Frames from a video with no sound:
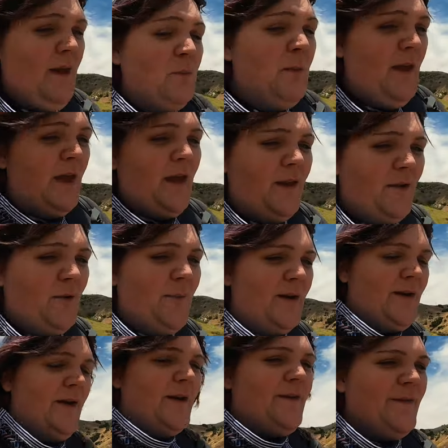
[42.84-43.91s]
You may or
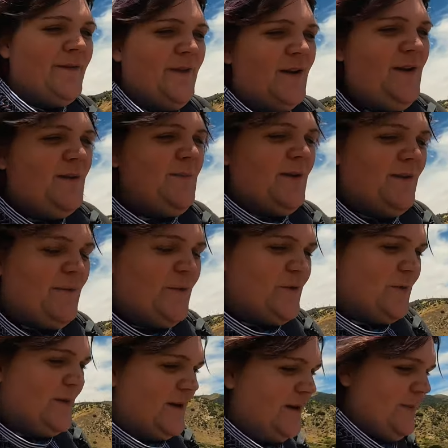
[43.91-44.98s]
may not have seen my
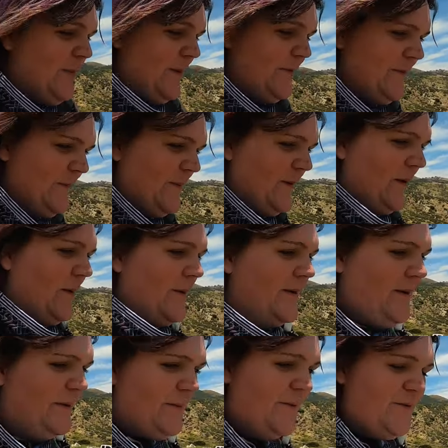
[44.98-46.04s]
social media post of me
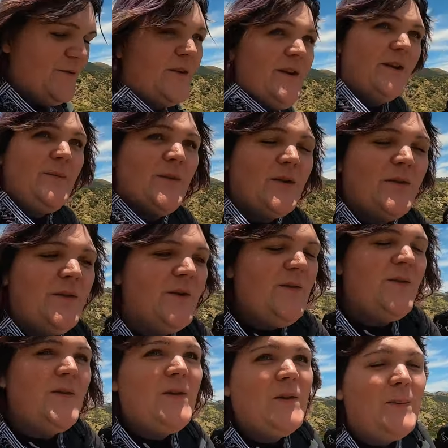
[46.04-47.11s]
going here with Drib and
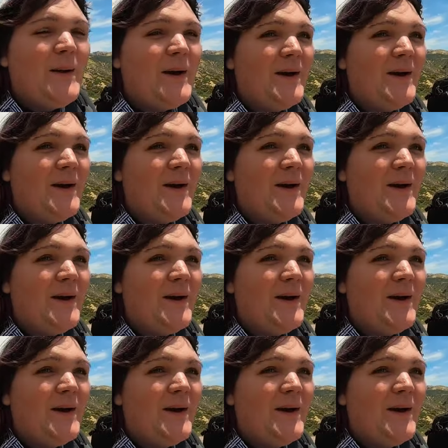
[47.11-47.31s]
Crystal